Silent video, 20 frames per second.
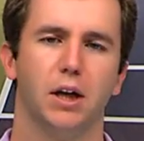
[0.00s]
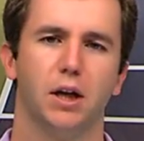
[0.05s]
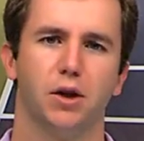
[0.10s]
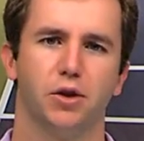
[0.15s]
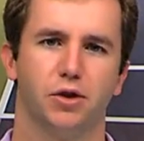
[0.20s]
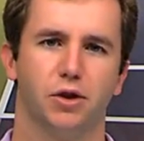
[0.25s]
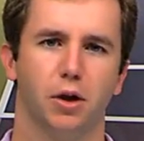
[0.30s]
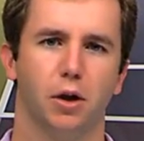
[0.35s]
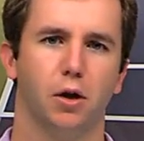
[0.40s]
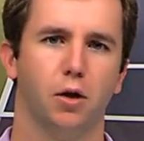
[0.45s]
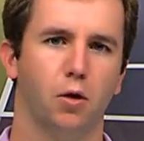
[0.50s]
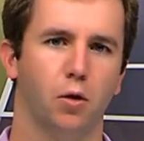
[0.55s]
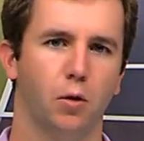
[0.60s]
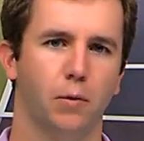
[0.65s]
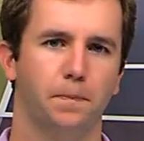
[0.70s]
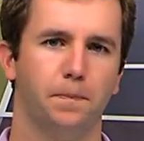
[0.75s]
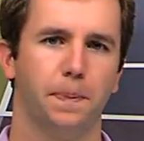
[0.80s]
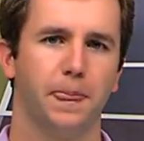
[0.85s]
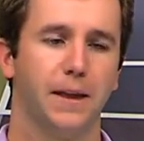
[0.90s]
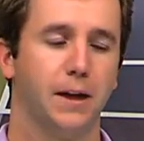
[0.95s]

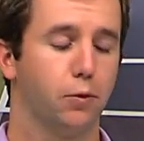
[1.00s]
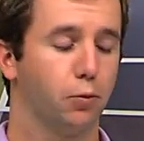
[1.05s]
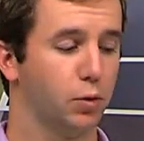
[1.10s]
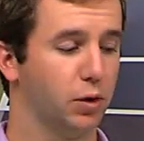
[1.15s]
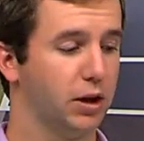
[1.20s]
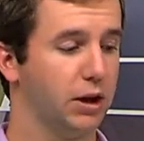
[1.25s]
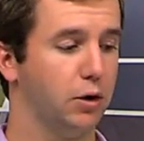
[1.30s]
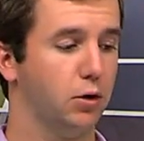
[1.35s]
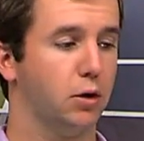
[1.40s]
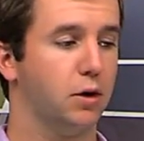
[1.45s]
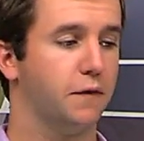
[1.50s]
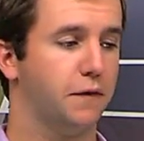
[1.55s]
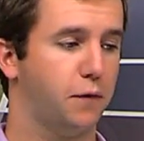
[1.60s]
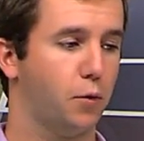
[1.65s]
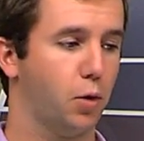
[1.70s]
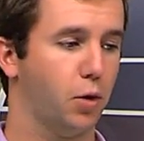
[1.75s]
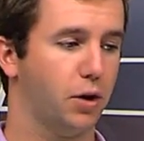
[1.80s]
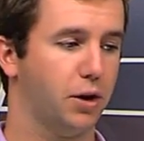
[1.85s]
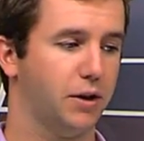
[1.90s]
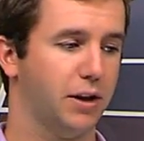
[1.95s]
So really looking
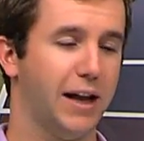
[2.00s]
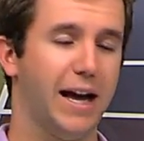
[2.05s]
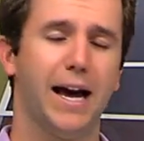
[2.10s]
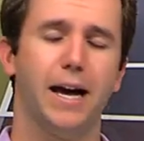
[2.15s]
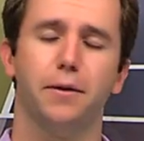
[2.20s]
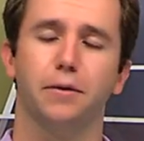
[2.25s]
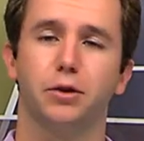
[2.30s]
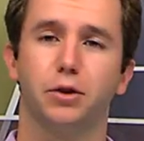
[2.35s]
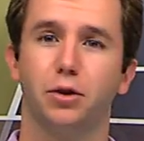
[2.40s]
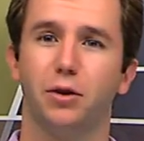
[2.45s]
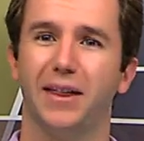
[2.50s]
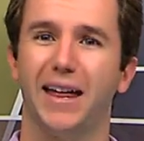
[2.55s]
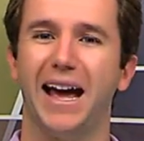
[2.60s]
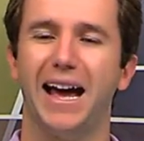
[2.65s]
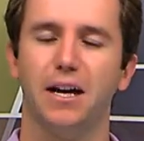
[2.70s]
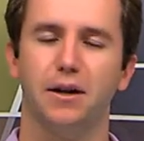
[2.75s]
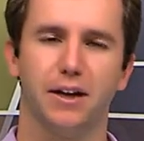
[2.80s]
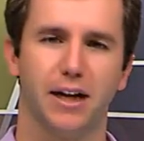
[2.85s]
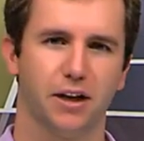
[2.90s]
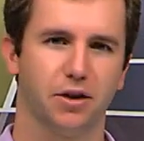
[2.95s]
forward to
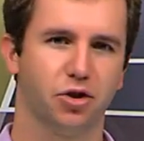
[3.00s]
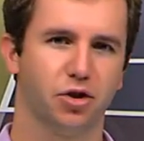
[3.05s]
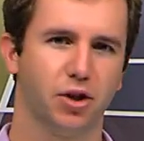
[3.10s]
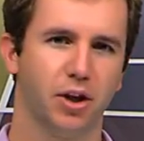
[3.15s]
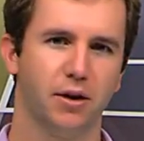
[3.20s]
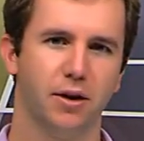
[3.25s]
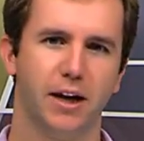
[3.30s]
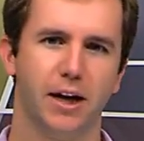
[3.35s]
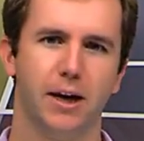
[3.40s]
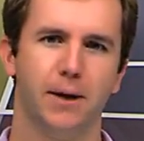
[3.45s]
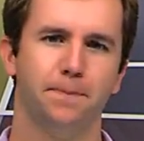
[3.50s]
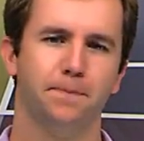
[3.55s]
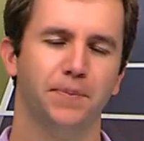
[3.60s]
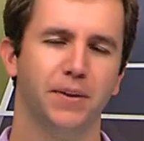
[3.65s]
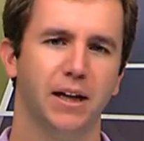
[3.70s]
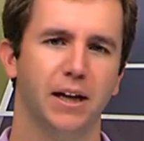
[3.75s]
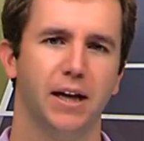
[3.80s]
that next Sunday.